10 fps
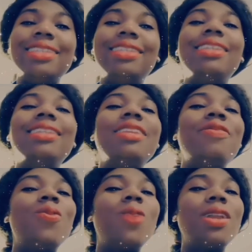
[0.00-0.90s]
didn't
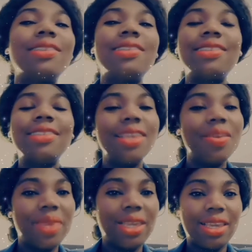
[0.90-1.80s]
even want to see
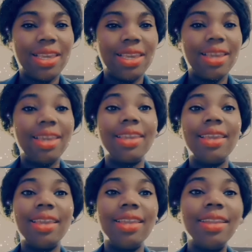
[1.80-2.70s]
me
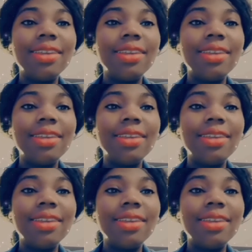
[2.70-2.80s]
again.